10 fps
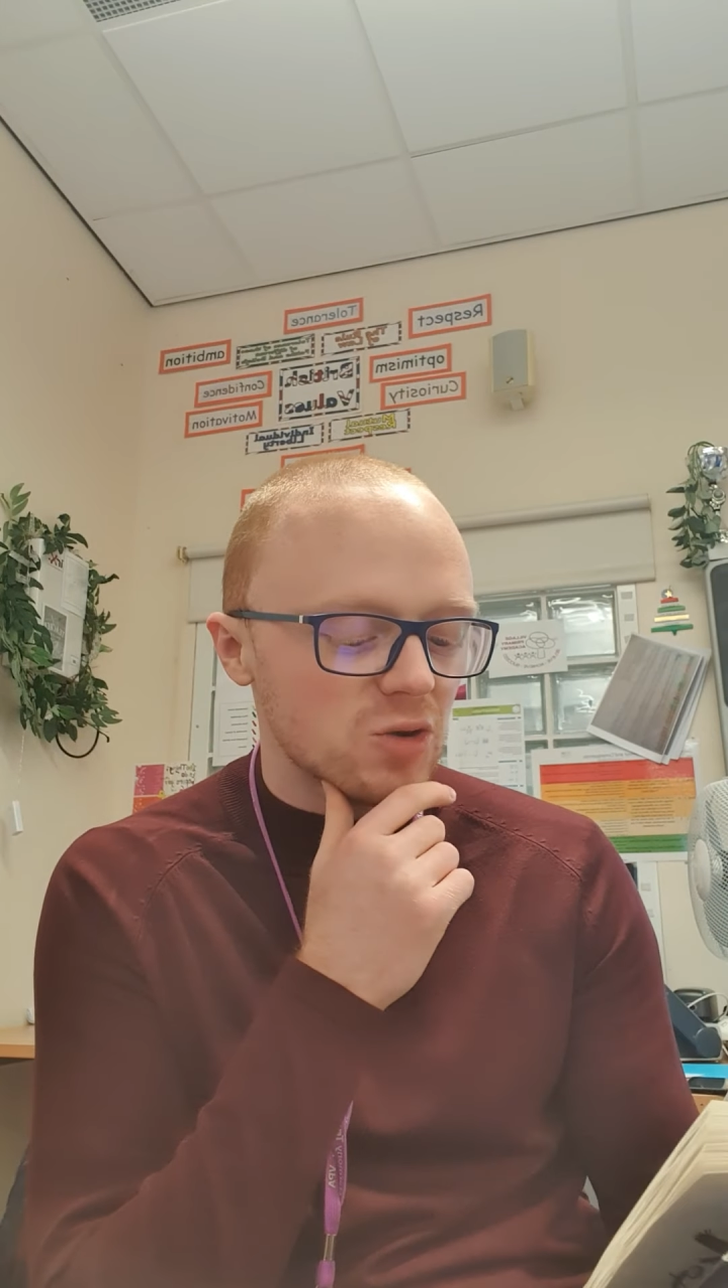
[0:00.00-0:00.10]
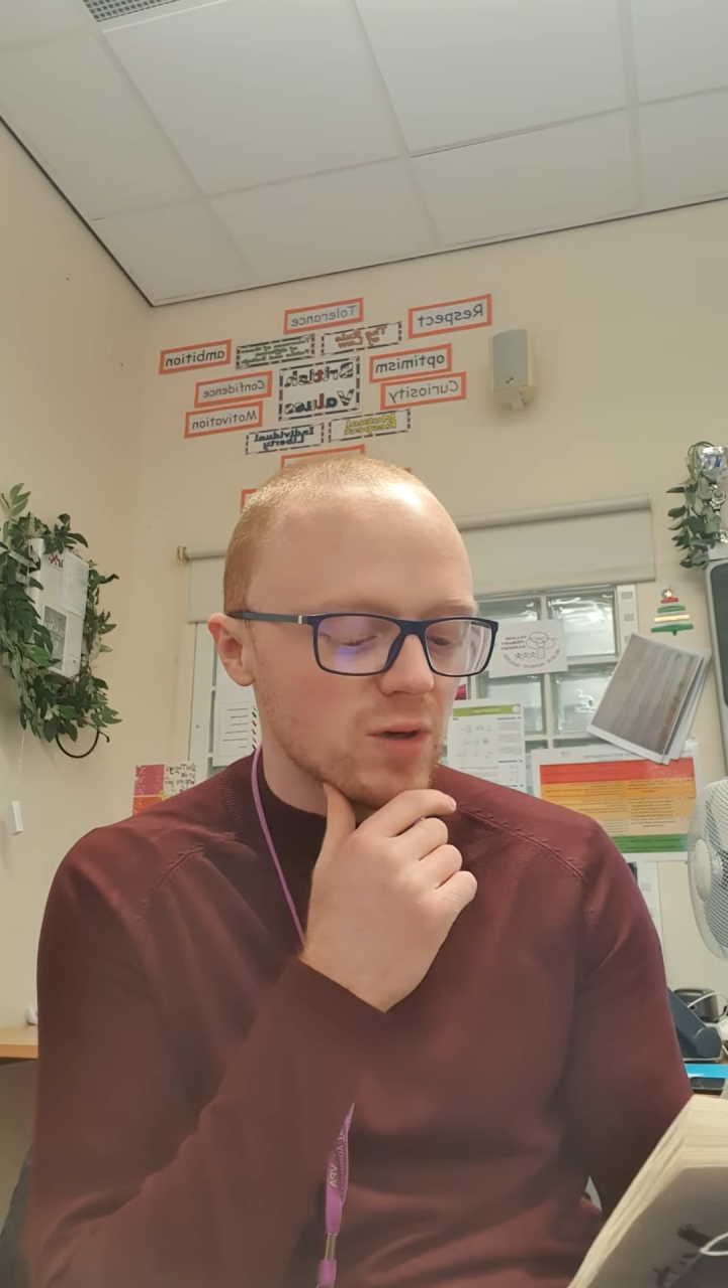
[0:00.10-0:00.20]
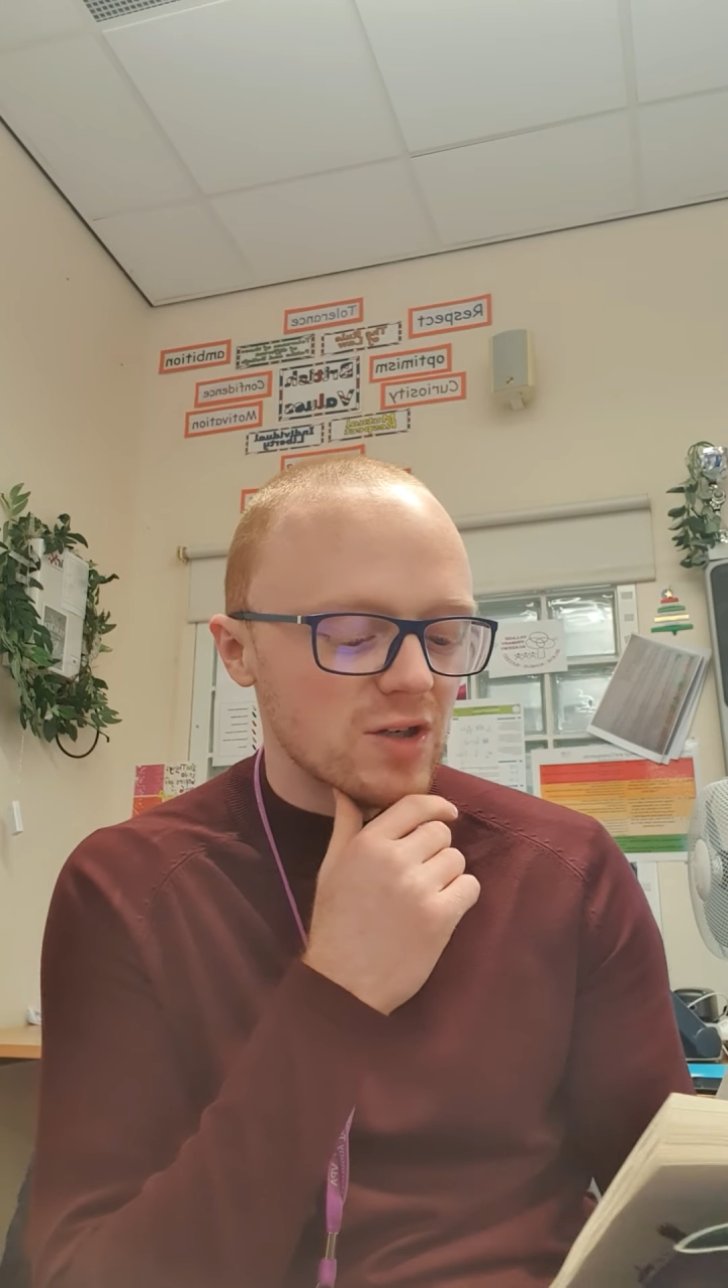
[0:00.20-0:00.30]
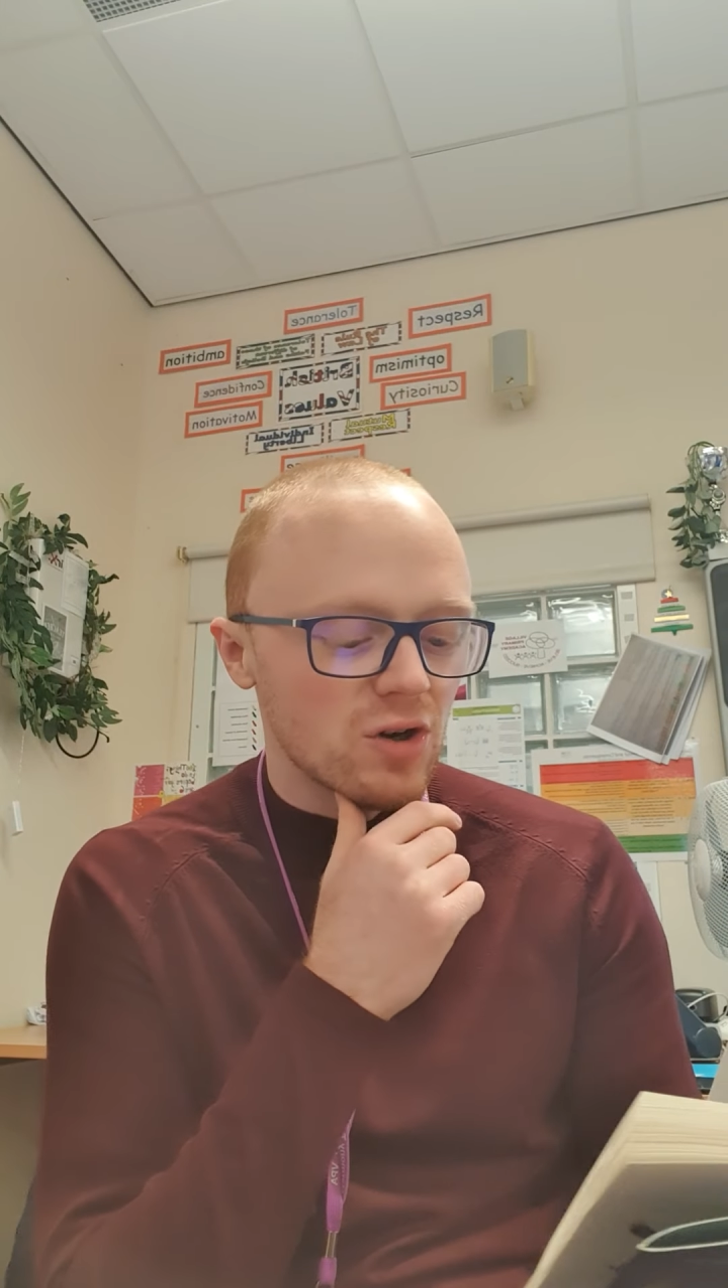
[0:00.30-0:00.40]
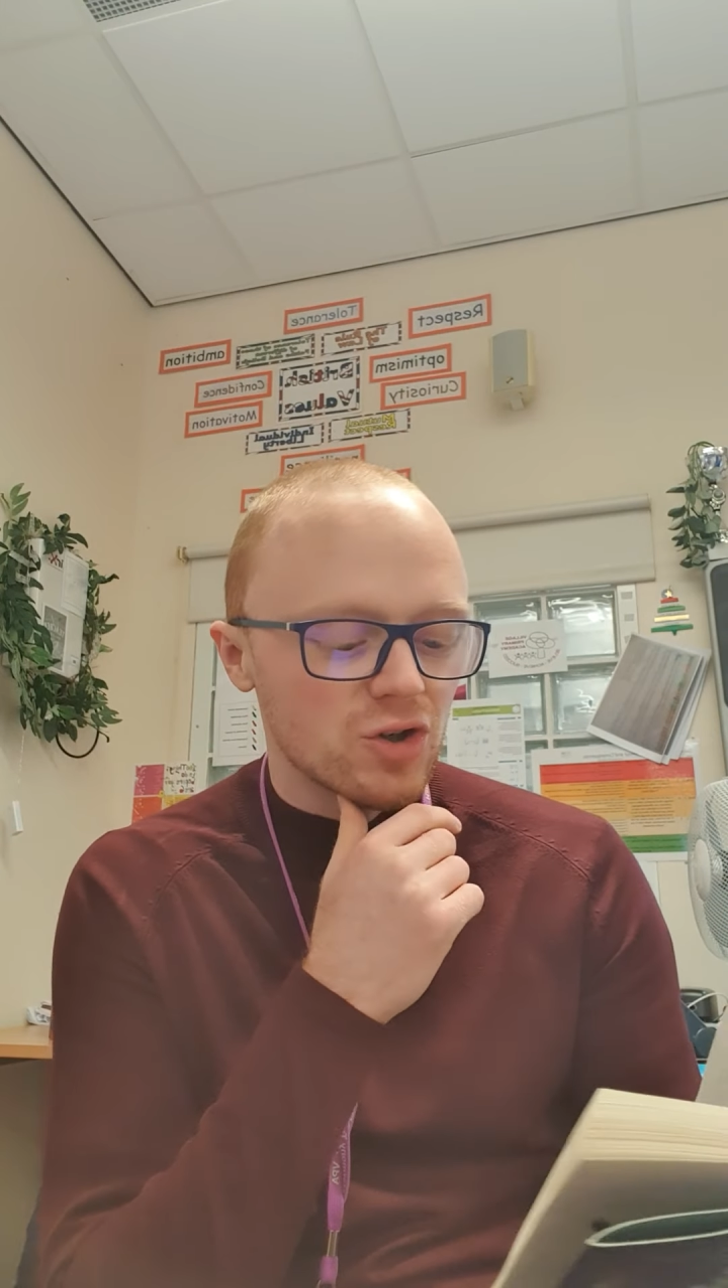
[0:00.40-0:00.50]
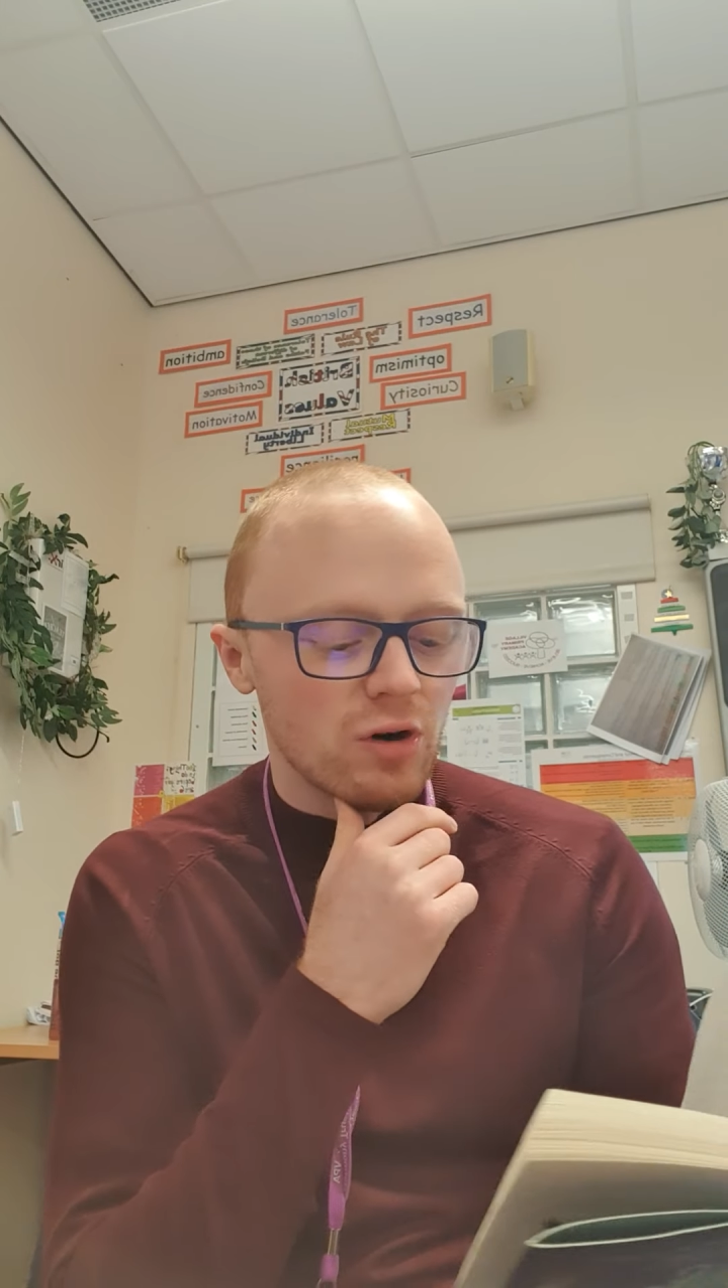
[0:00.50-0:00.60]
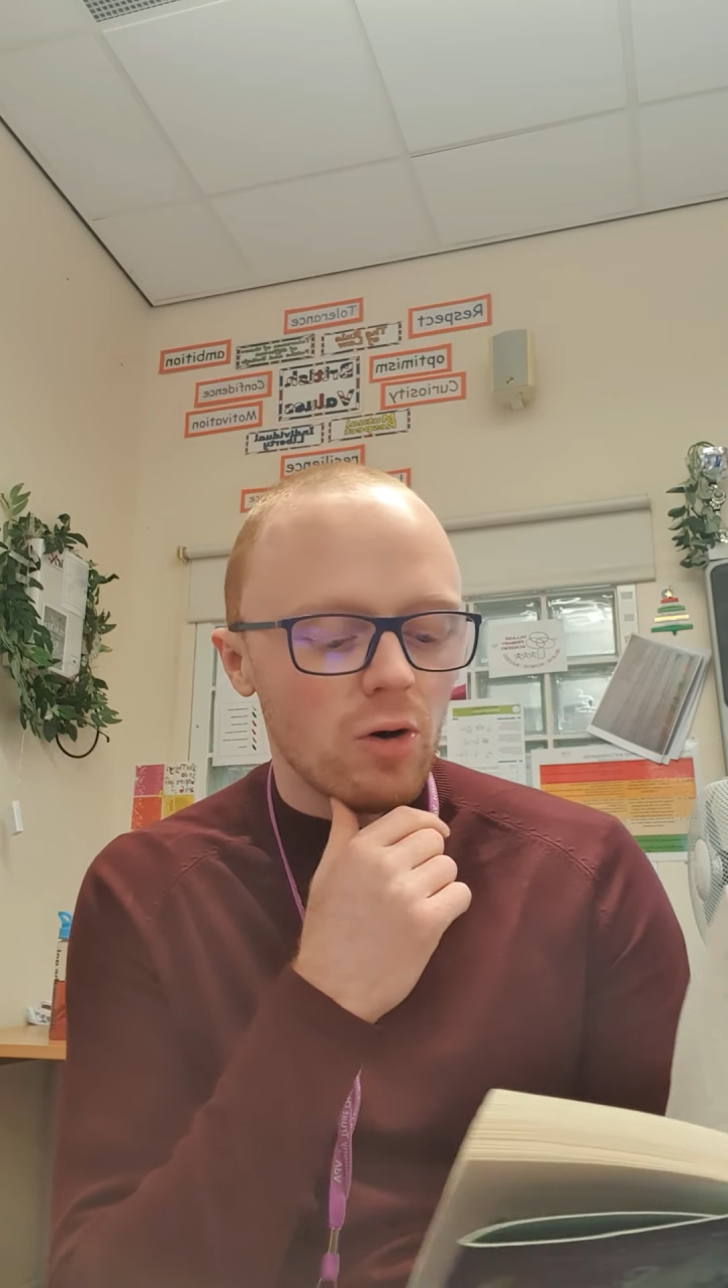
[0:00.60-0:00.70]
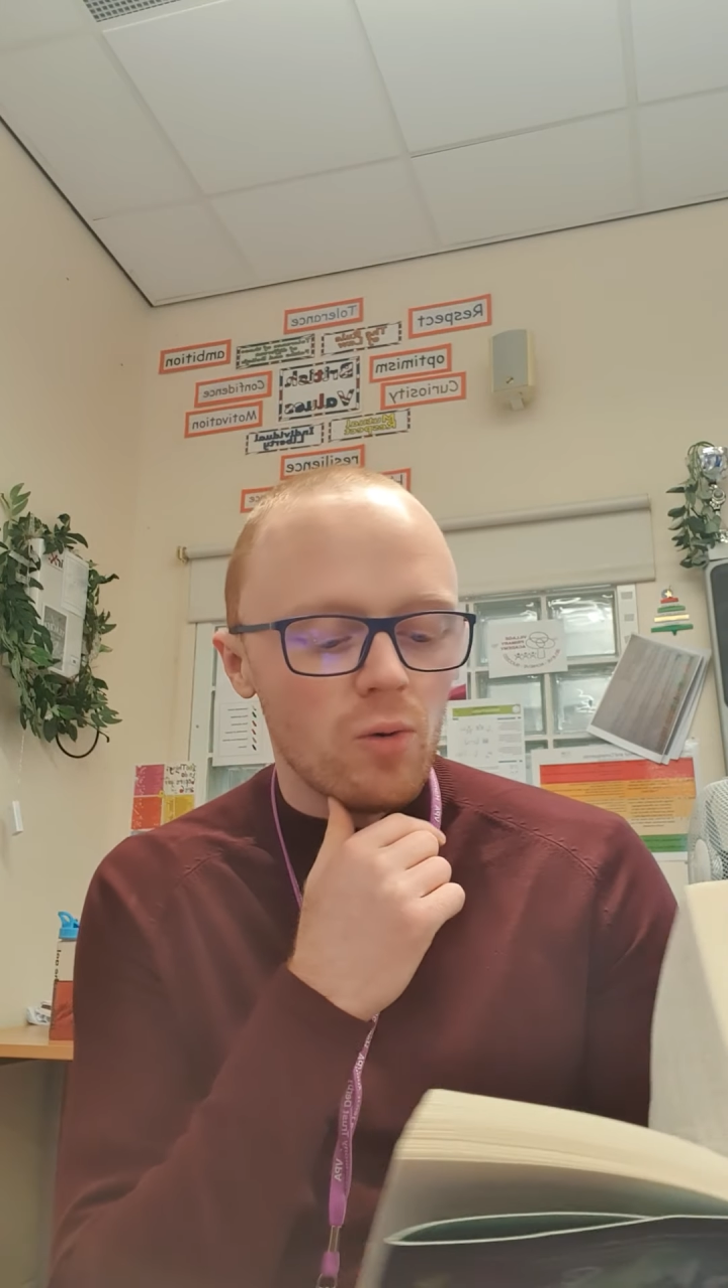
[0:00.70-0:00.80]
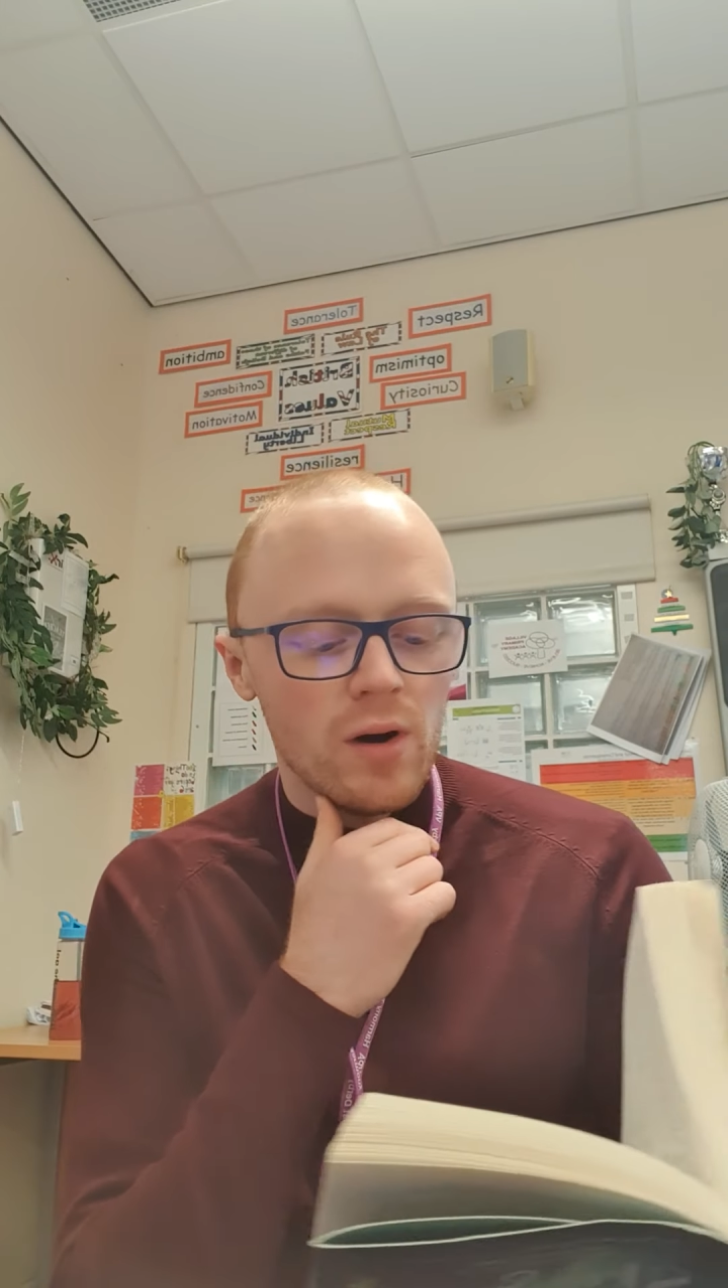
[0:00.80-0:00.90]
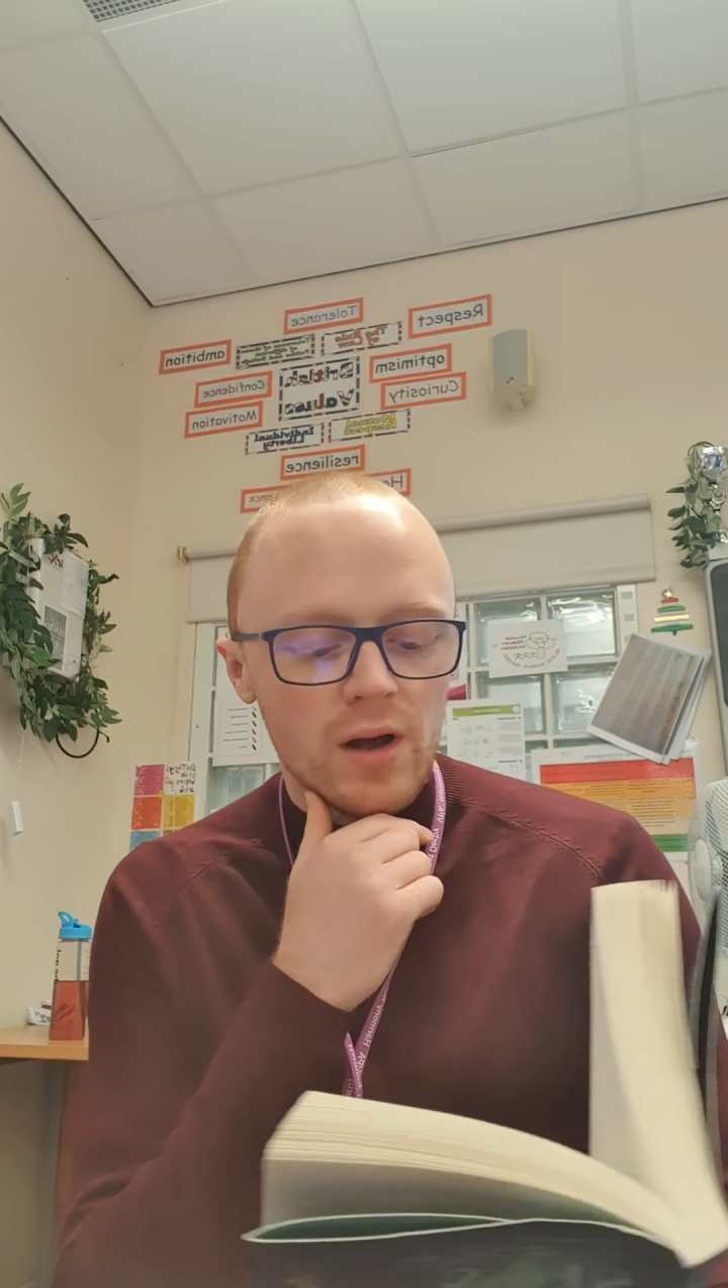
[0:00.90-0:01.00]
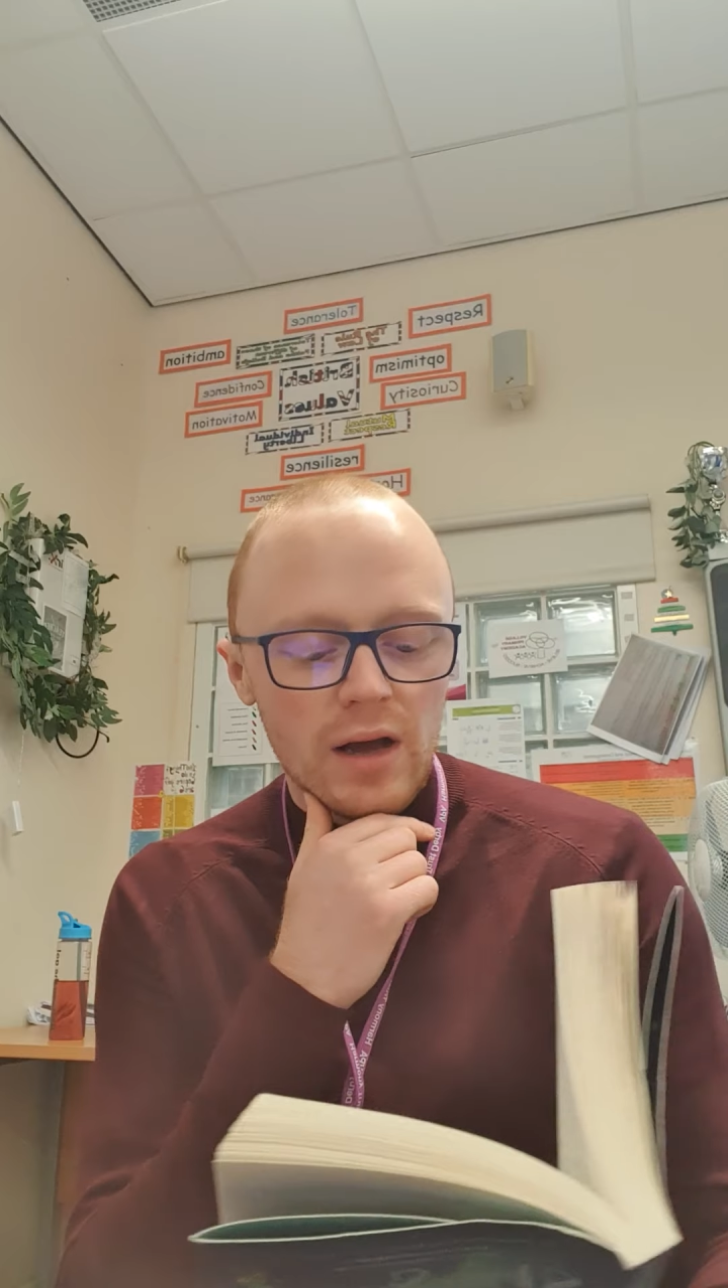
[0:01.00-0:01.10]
Queen's control,